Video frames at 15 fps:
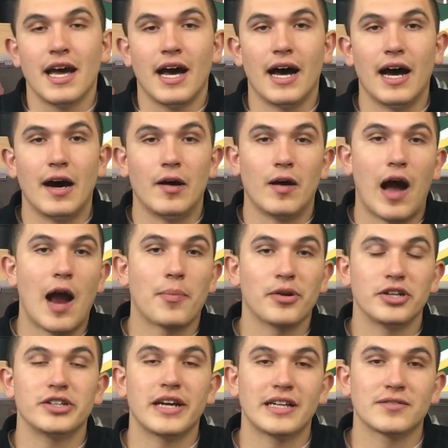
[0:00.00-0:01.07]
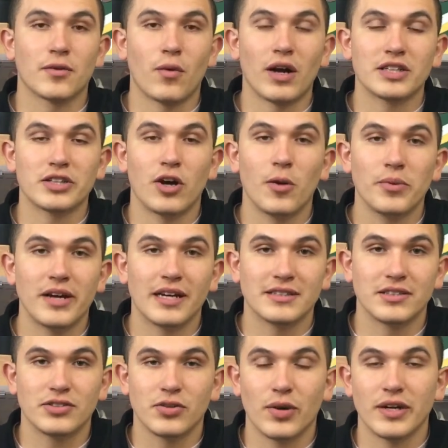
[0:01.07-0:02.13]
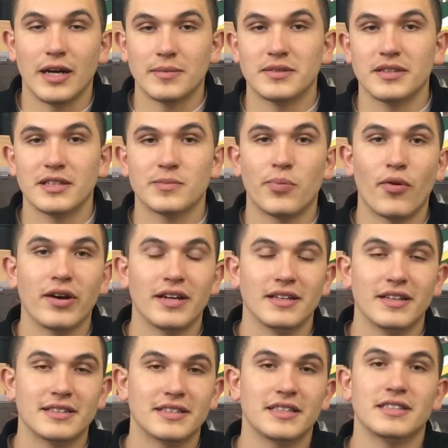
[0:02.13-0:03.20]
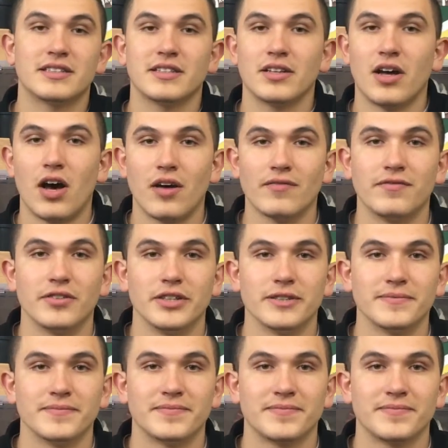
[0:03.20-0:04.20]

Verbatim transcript: Uh, I appreciate you guys for watching. Hope you guys enjoyed up to this point, and let's get to the on foot.